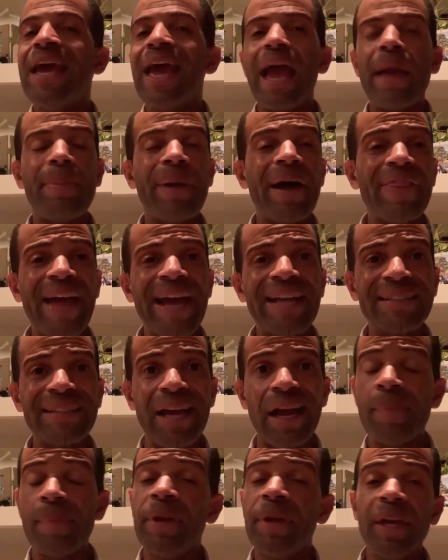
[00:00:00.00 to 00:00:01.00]
And by that
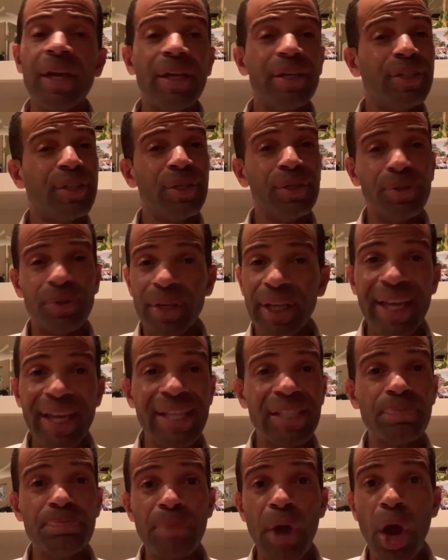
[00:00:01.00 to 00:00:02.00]
time, dude,
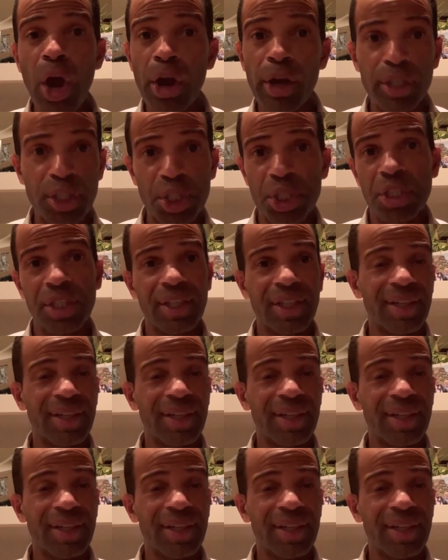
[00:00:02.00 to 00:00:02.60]
it's March.